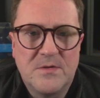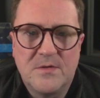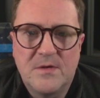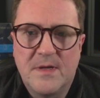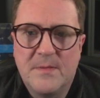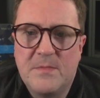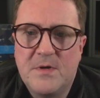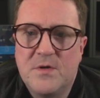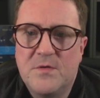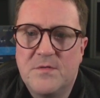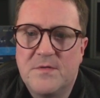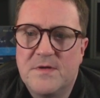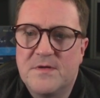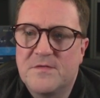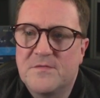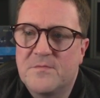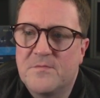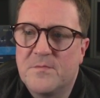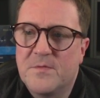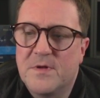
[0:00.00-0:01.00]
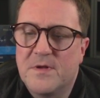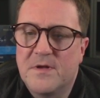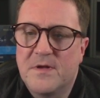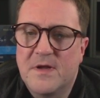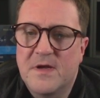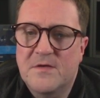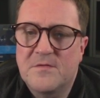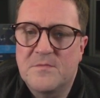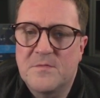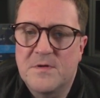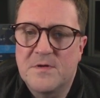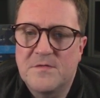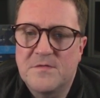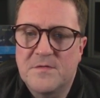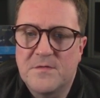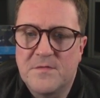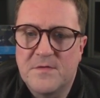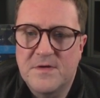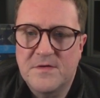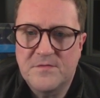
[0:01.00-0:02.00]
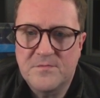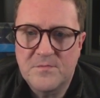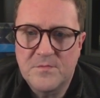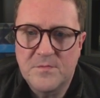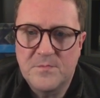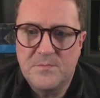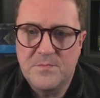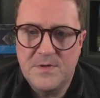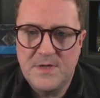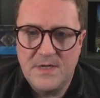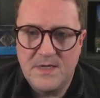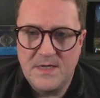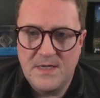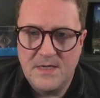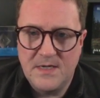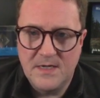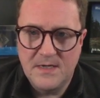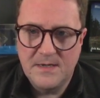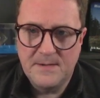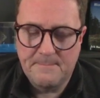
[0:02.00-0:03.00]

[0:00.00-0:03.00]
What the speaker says: let me do this with the next one. So this would be